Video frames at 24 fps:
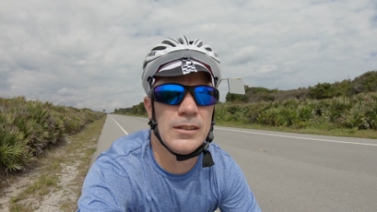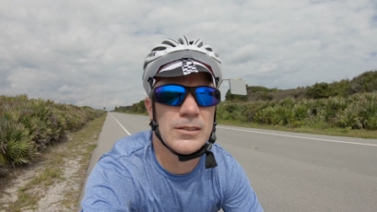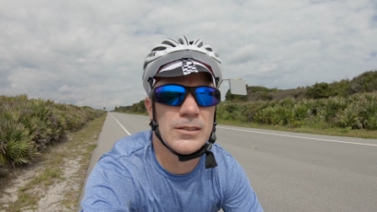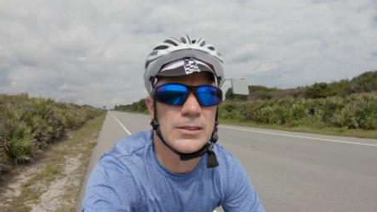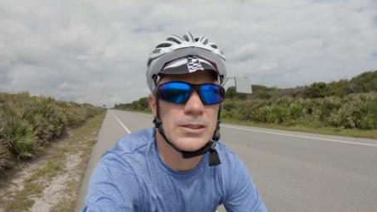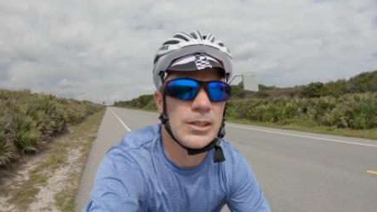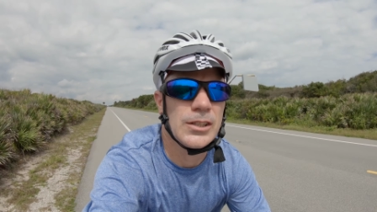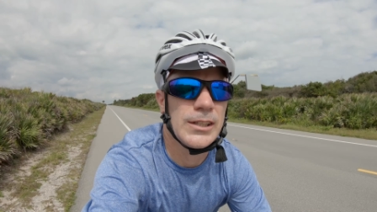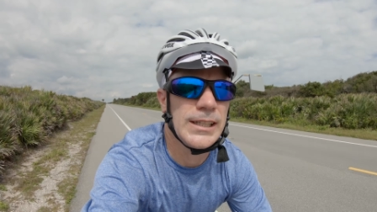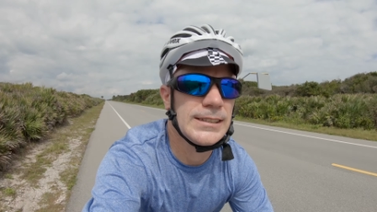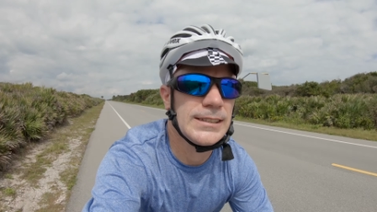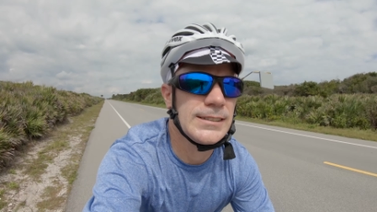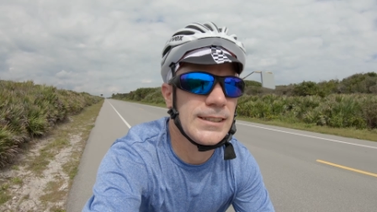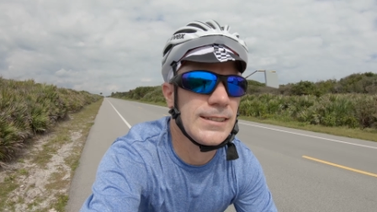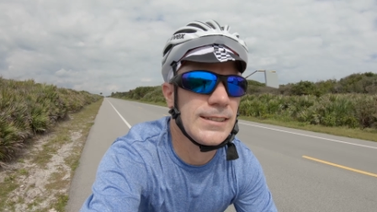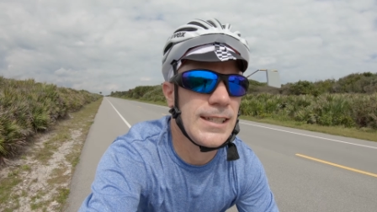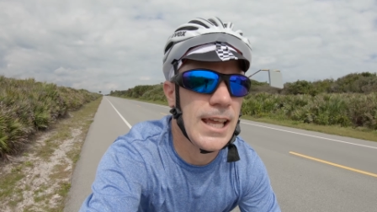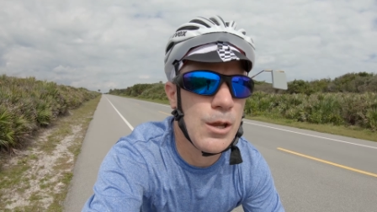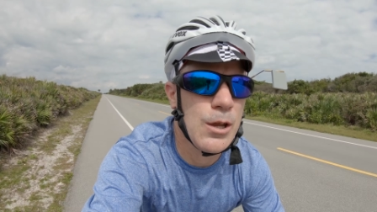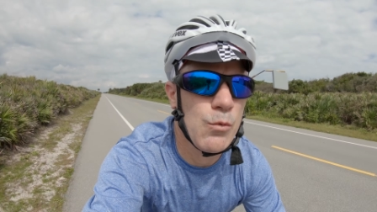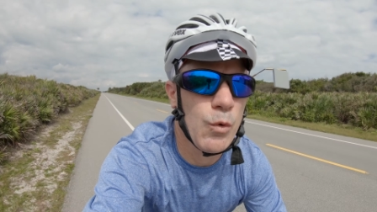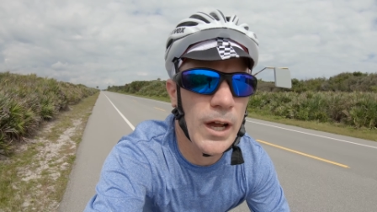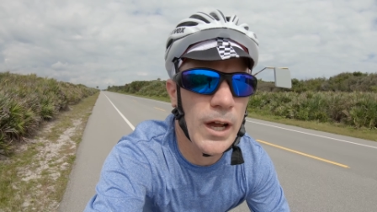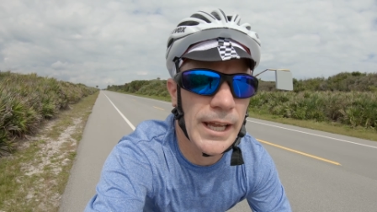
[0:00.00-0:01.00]
This is
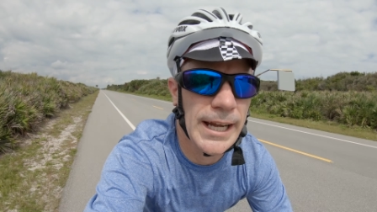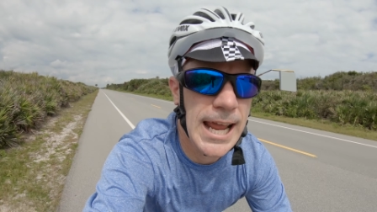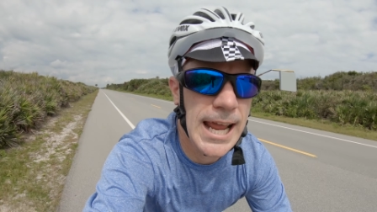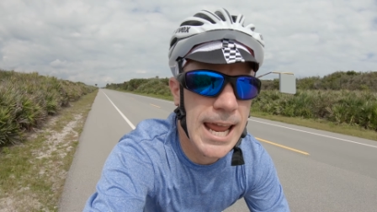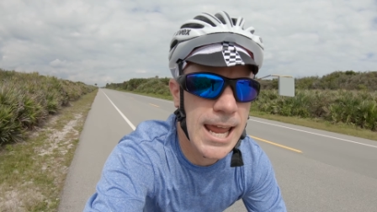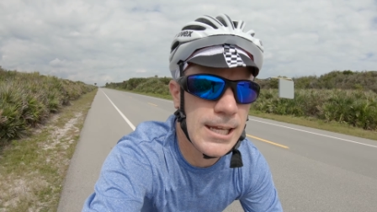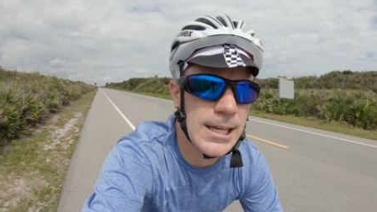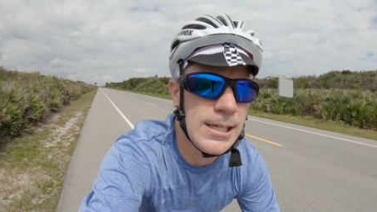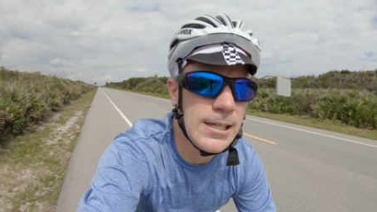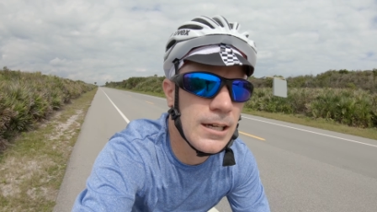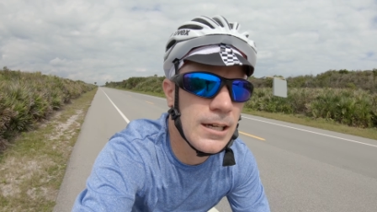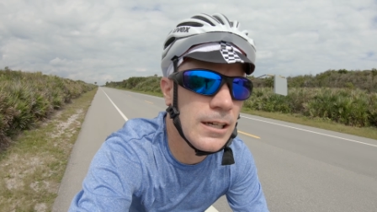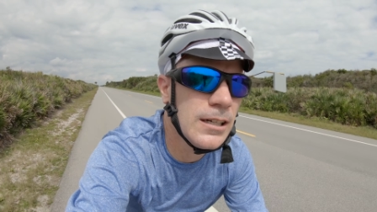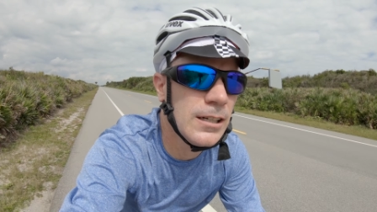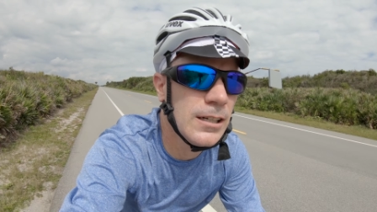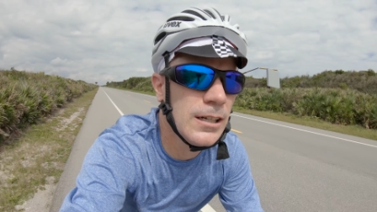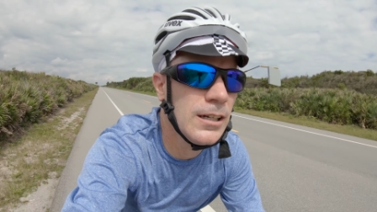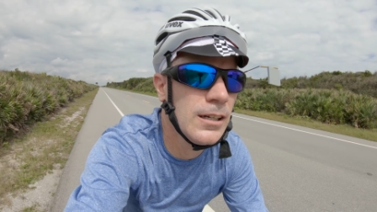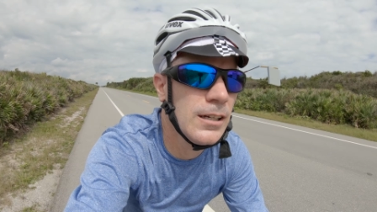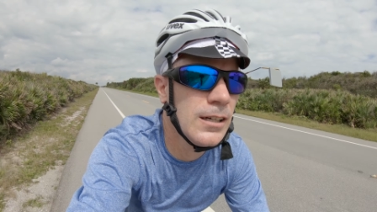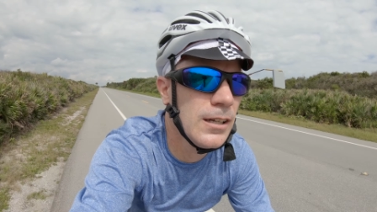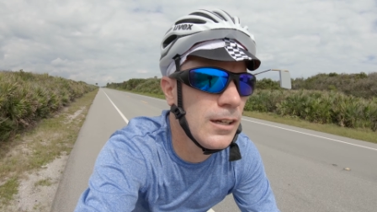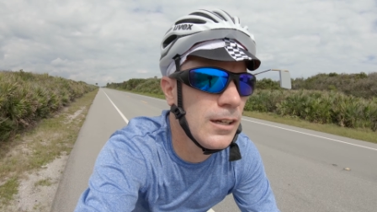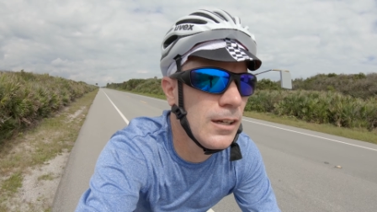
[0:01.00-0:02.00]
A1A
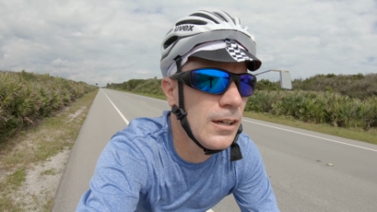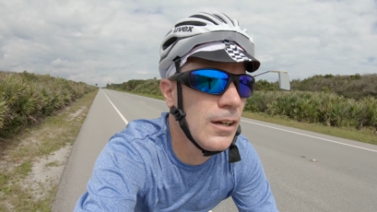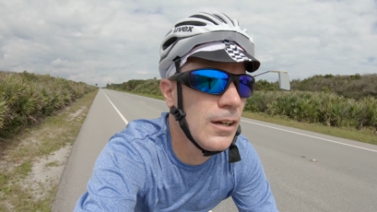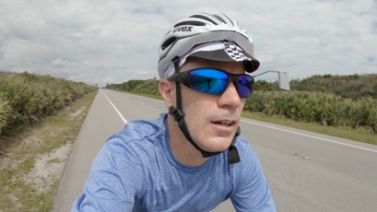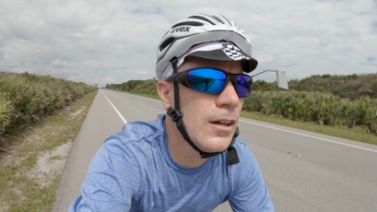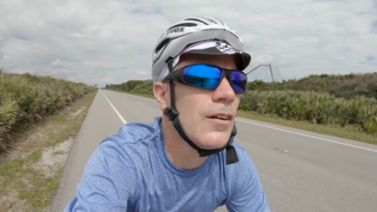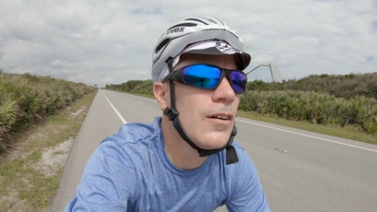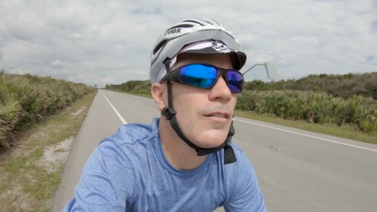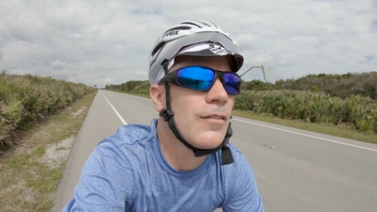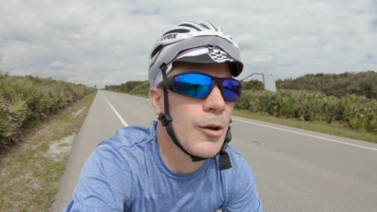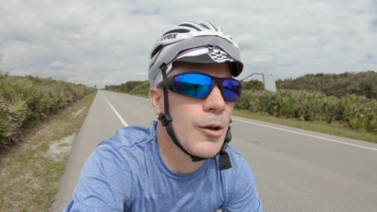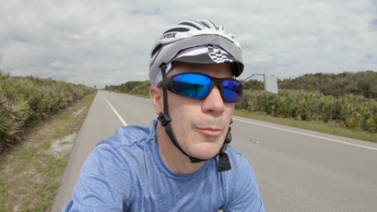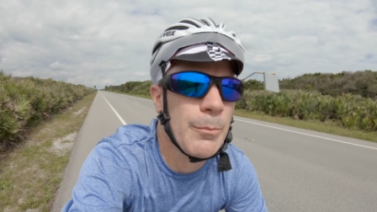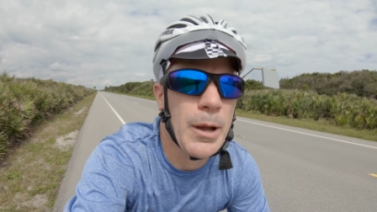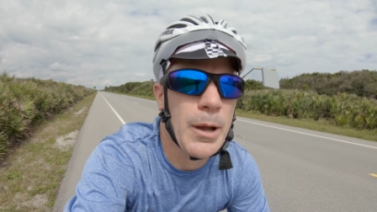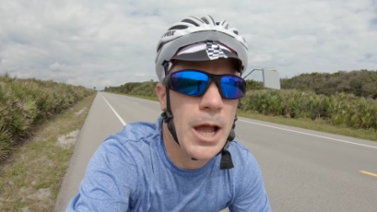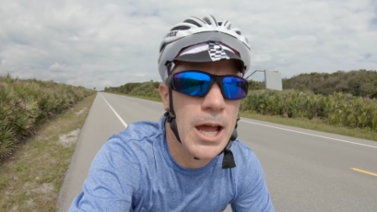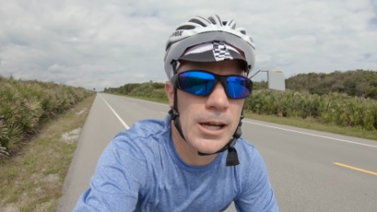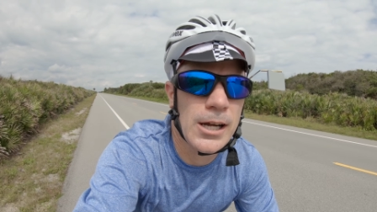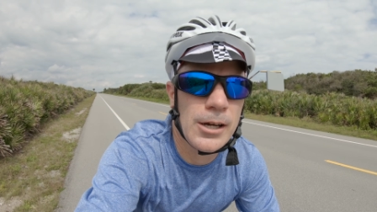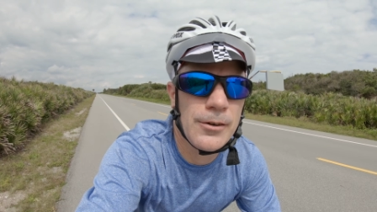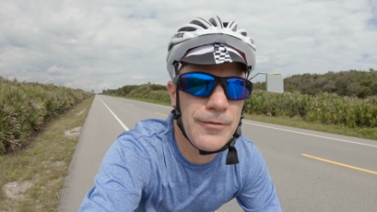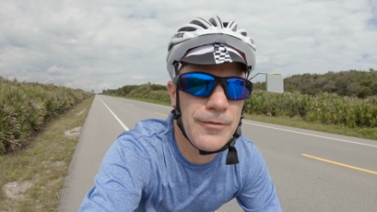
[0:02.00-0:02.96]
from Ponte